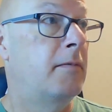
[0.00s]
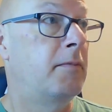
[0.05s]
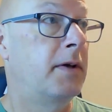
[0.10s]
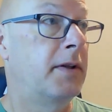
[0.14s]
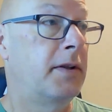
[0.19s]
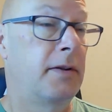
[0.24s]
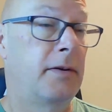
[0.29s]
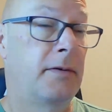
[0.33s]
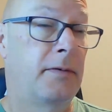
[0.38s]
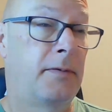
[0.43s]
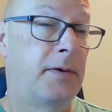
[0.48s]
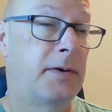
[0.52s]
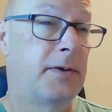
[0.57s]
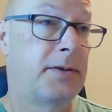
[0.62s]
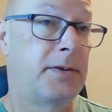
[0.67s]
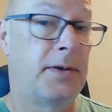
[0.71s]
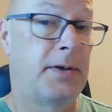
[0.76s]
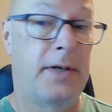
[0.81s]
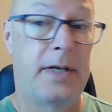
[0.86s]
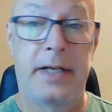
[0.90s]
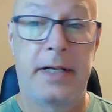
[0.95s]
But the
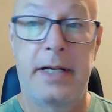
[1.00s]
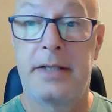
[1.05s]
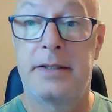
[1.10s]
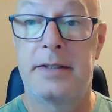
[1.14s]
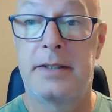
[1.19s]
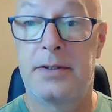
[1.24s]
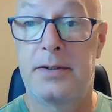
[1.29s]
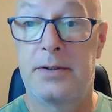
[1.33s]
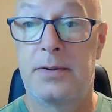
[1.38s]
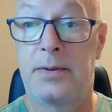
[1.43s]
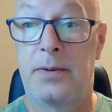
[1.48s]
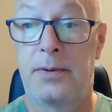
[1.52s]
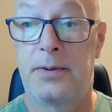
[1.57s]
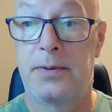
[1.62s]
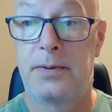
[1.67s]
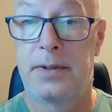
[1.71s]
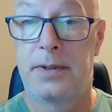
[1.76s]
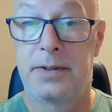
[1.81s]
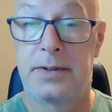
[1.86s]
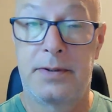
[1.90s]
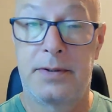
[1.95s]
first 30 days that you go
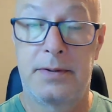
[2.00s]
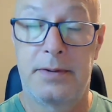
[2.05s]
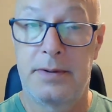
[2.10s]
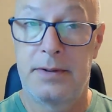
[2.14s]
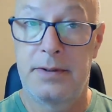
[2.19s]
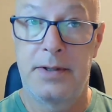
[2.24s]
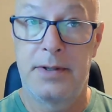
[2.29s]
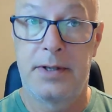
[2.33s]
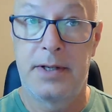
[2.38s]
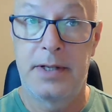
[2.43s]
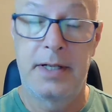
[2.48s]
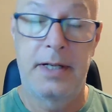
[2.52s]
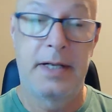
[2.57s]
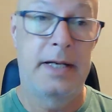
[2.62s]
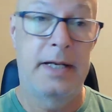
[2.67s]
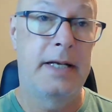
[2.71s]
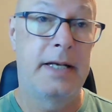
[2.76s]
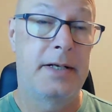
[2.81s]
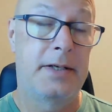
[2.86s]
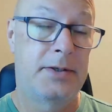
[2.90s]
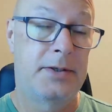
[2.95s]
through this, you're going to
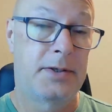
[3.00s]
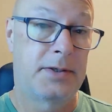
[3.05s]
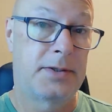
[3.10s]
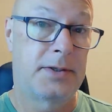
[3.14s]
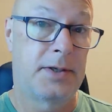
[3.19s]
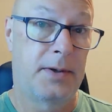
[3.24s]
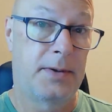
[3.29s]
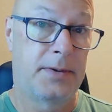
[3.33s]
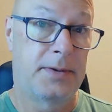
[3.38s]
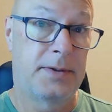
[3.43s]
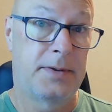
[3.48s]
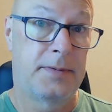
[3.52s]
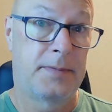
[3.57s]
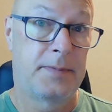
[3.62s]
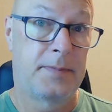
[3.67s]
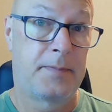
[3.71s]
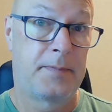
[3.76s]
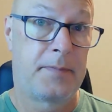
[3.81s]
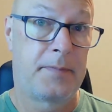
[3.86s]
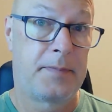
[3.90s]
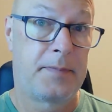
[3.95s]
need your salt.
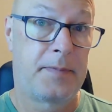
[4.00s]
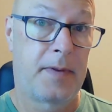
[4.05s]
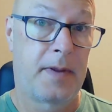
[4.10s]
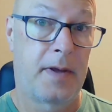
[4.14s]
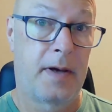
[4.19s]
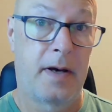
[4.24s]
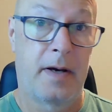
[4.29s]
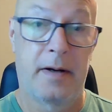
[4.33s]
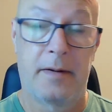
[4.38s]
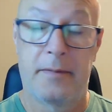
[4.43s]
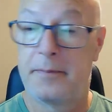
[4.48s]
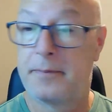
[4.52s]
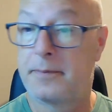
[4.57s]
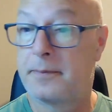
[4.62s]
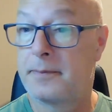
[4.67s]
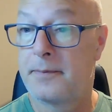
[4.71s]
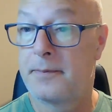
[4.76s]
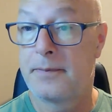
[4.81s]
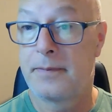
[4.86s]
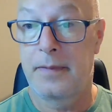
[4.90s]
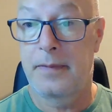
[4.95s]
I
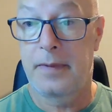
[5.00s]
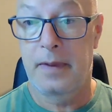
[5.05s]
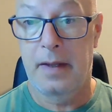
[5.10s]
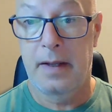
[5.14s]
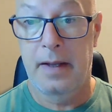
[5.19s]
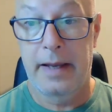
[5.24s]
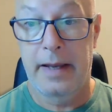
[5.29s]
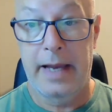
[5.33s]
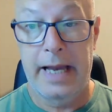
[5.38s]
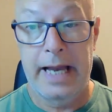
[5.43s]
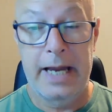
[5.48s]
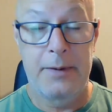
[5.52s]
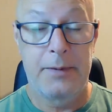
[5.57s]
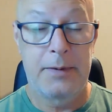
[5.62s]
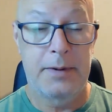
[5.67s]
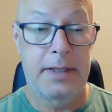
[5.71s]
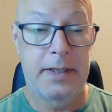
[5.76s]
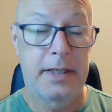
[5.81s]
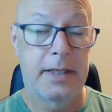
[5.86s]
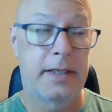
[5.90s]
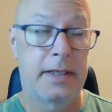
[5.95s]

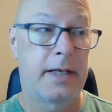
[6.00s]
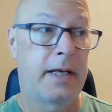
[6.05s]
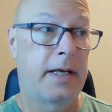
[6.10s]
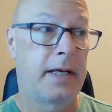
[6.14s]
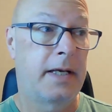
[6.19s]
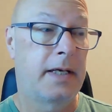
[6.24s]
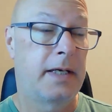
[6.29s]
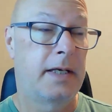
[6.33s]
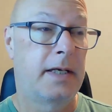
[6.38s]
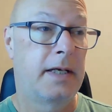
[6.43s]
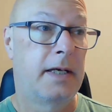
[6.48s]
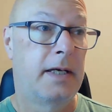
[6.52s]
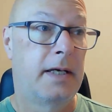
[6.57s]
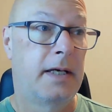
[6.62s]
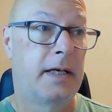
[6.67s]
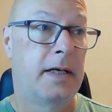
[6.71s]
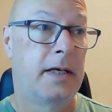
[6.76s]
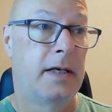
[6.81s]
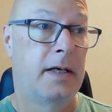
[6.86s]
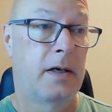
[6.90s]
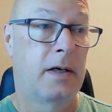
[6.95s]
would get a
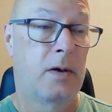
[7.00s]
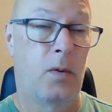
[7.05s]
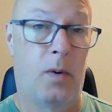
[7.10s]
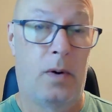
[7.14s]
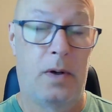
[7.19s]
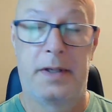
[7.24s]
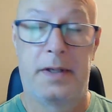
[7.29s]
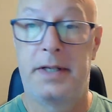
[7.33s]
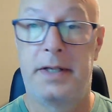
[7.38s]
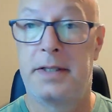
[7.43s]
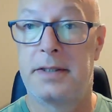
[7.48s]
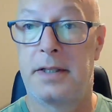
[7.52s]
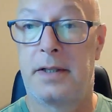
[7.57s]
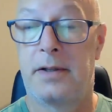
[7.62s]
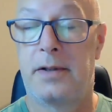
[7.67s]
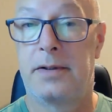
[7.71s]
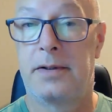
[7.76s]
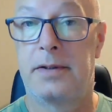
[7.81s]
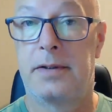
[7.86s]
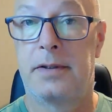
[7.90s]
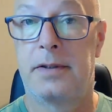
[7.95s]
quality
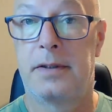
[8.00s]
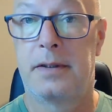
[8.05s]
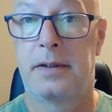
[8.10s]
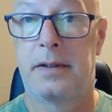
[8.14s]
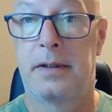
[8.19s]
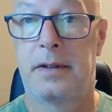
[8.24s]
salt.